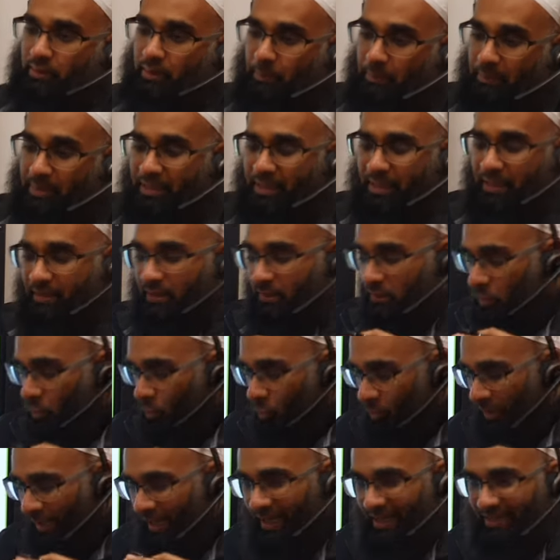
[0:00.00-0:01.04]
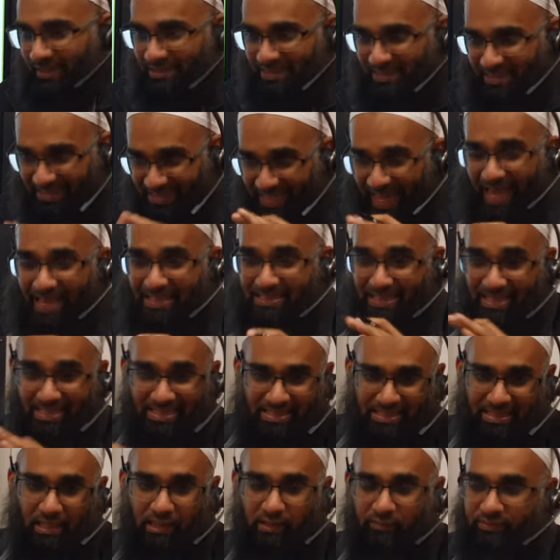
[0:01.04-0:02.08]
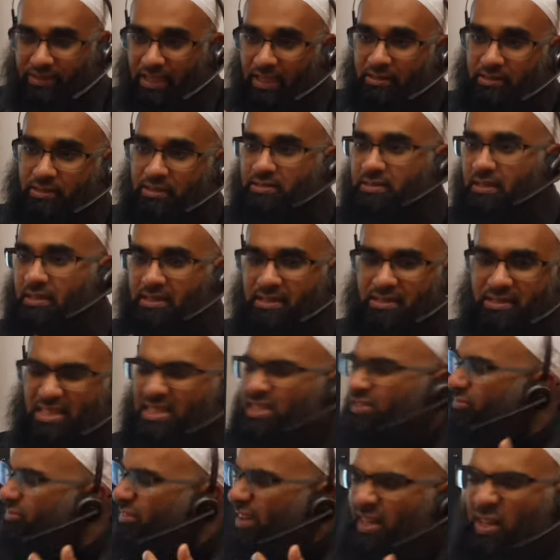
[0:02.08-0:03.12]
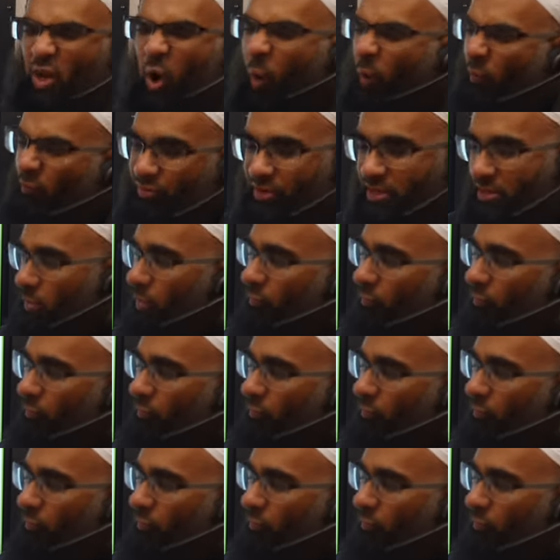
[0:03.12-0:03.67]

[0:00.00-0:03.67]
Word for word: Meaning that the Quran's text itself tells us that this, this is very obvious.